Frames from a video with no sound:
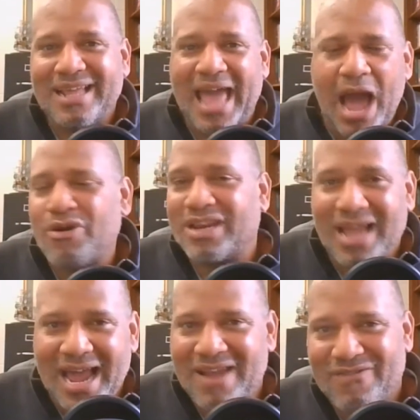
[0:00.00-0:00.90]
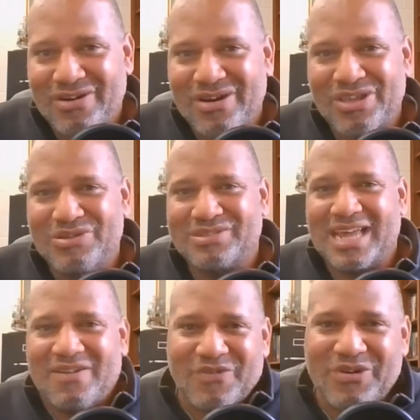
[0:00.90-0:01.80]
How could God ever use
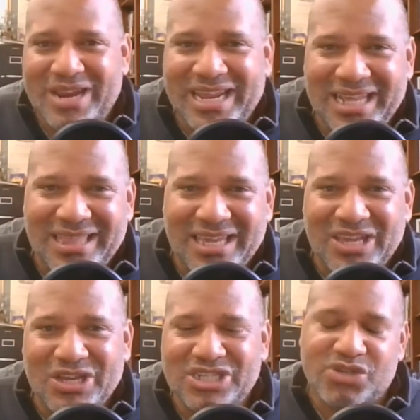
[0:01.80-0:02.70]
that for anything good?